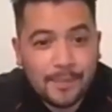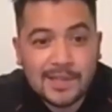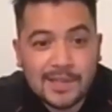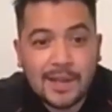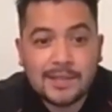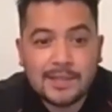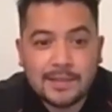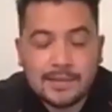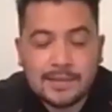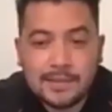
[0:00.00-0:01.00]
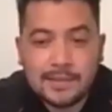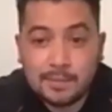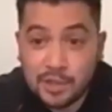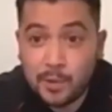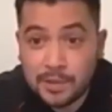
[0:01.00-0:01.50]
discuss
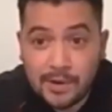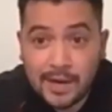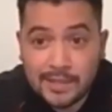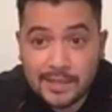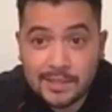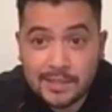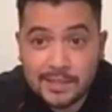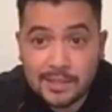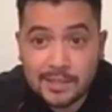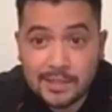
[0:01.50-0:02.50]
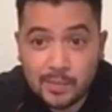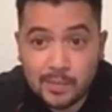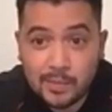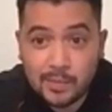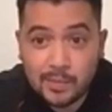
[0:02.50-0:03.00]
some general considerations
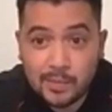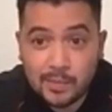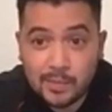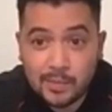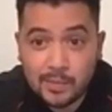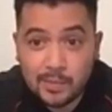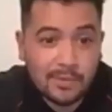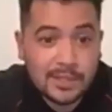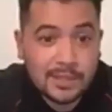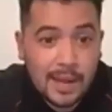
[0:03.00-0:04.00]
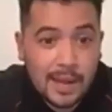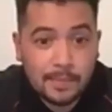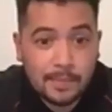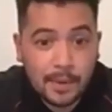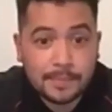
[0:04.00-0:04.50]
with taping, particularly rigid
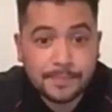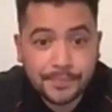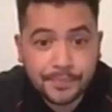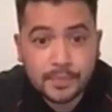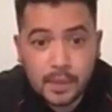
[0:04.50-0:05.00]
taping, but